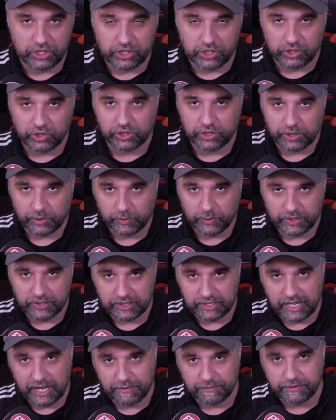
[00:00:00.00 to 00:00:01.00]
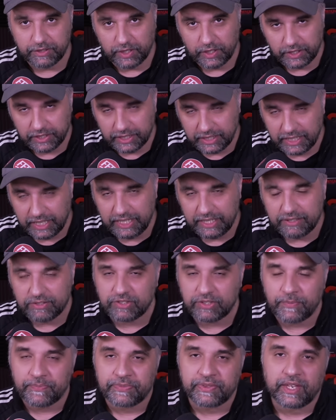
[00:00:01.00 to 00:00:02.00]
short what's left on the
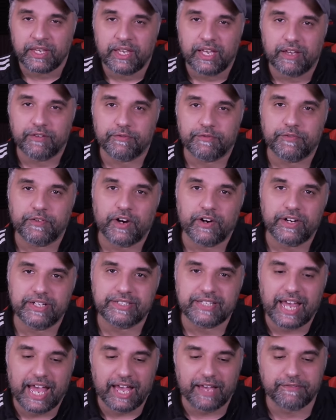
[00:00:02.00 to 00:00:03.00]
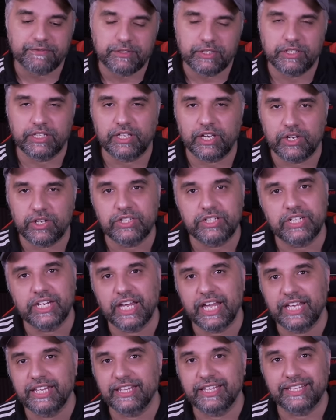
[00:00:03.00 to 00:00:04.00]
lease. And Forest have to
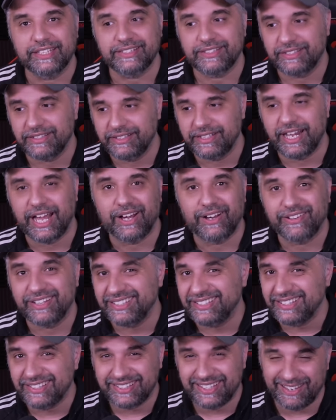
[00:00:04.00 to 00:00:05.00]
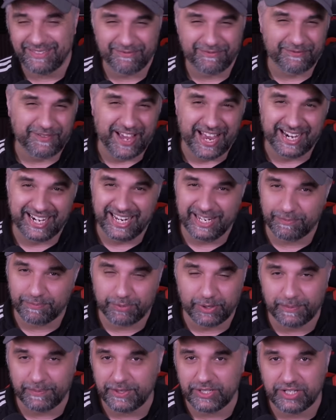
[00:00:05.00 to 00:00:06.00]
negotiate this now. This is, in fact, it
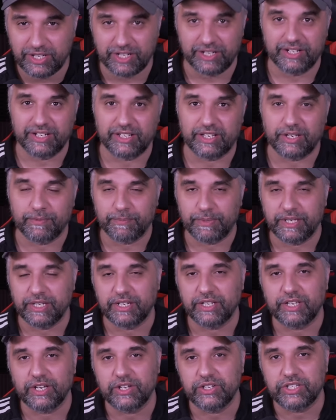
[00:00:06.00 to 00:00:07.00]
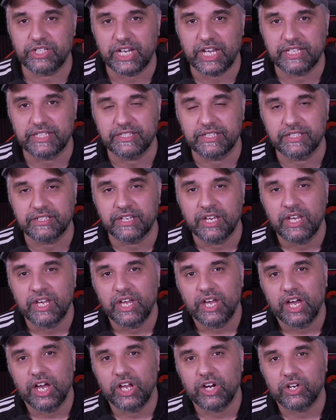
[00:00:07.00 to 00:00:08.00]
probably should have been negotiated
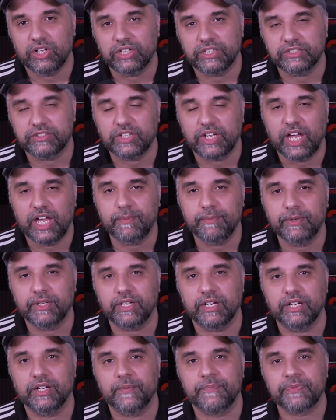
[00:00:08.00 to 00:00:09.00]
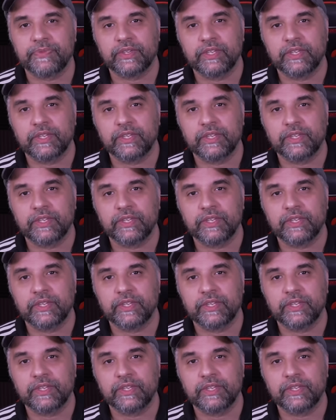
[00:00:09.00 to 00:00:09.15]
a long time ago.